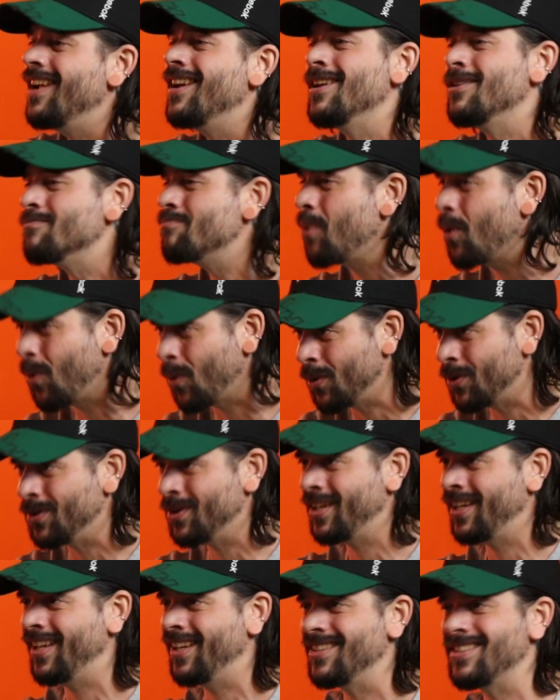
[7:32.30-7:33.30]
eating
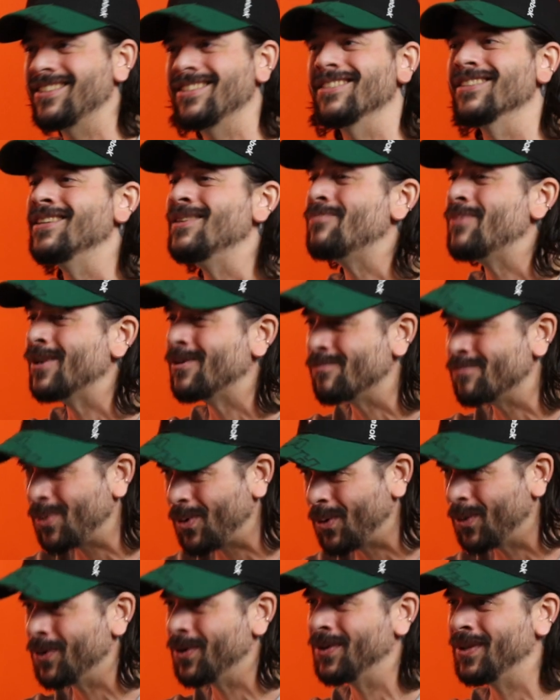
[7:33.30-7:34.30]
poorly, yeah.
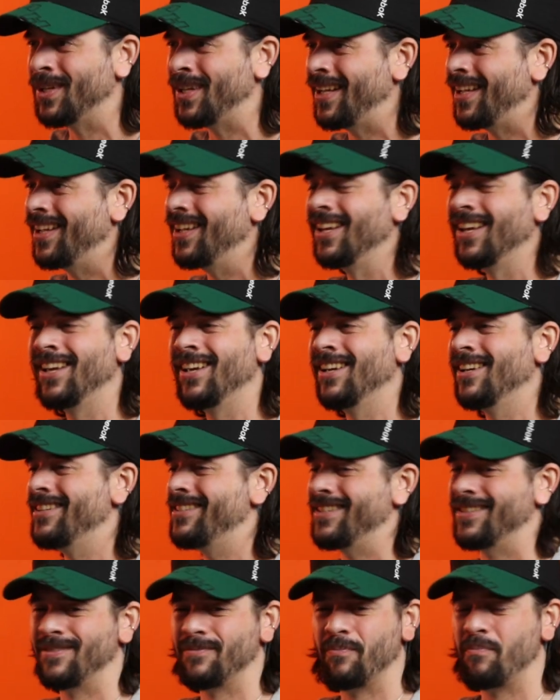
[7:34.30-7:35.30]
sleeping poorly,
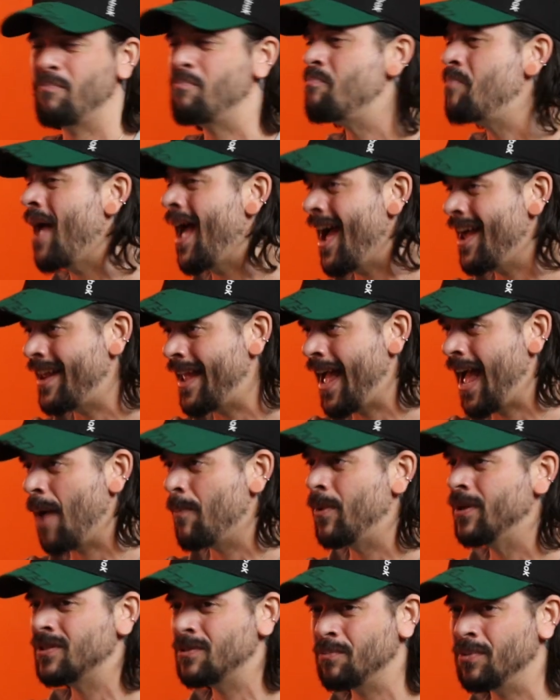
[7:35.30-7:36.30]
yeah. just bad
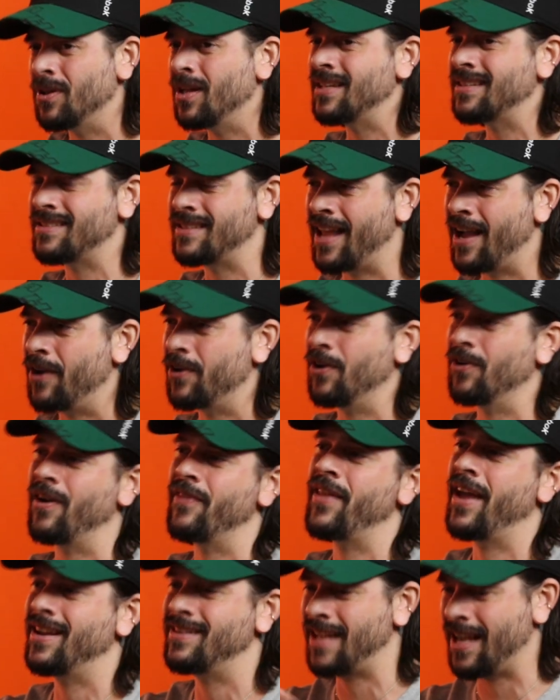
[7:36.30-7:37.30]
habits. Plus, now
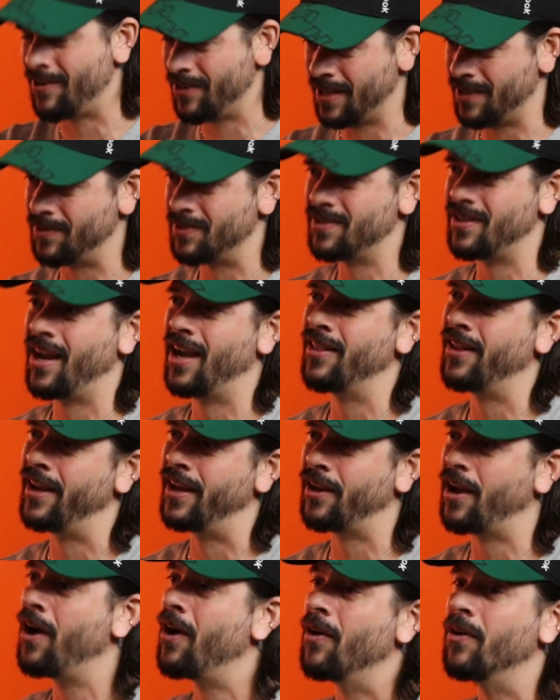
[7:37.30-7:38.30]
you're on that downhill
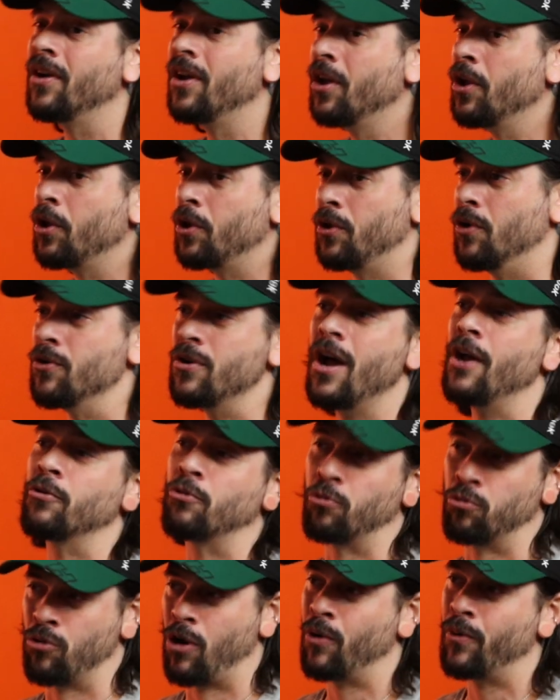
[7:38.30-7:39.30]
side, like, oh, you're
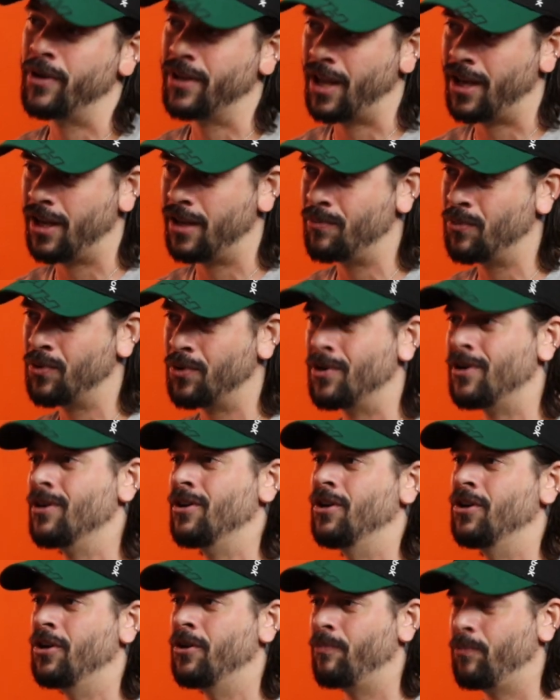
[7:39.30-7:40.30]
not growing
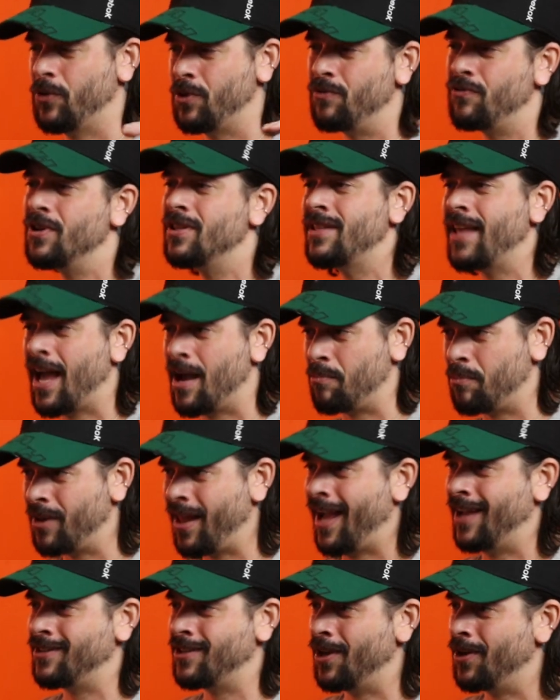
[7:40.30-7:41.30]
anymore. Yeah. You've hit
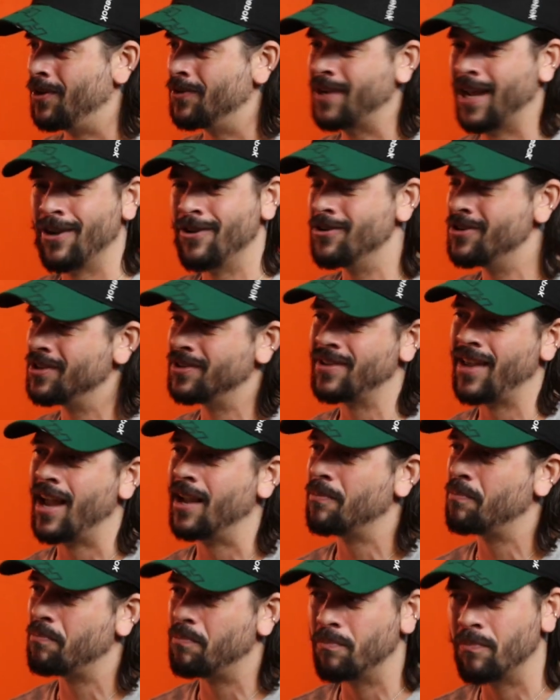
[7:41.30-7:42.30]
that plateau. Now you're
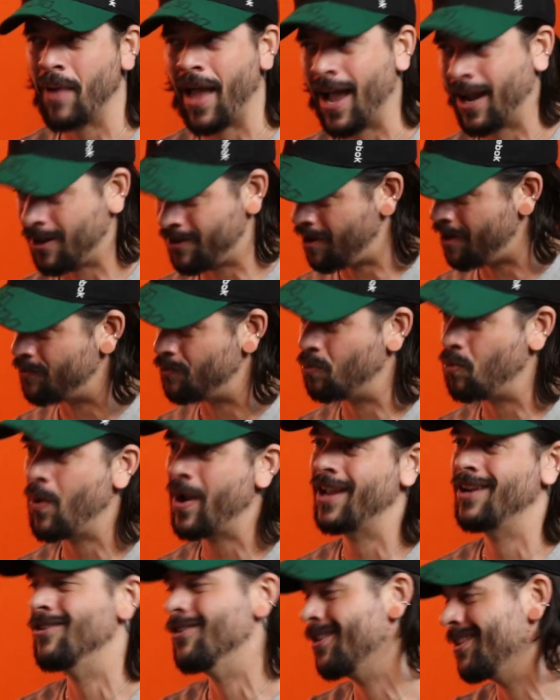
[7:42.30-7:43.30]
just like packing
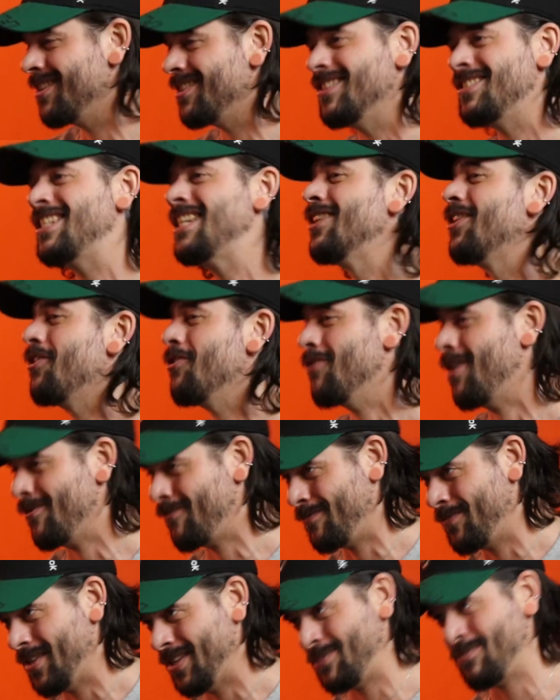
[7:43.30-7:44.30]
on weight. You're going to
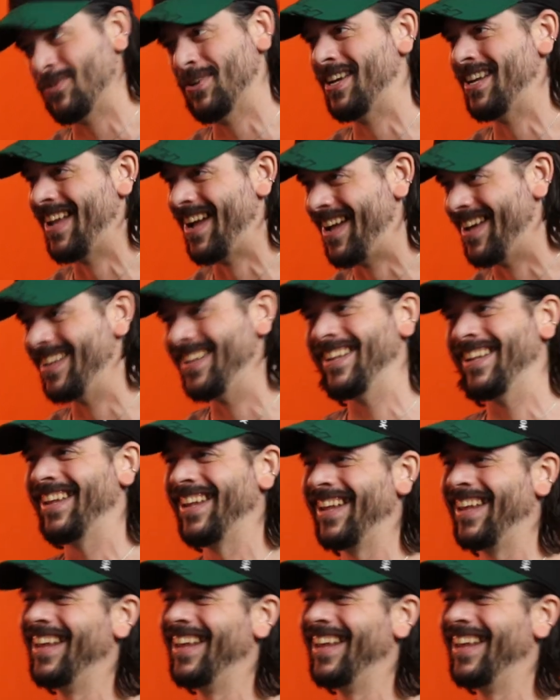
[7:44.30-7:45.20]
deteriorate from this point on.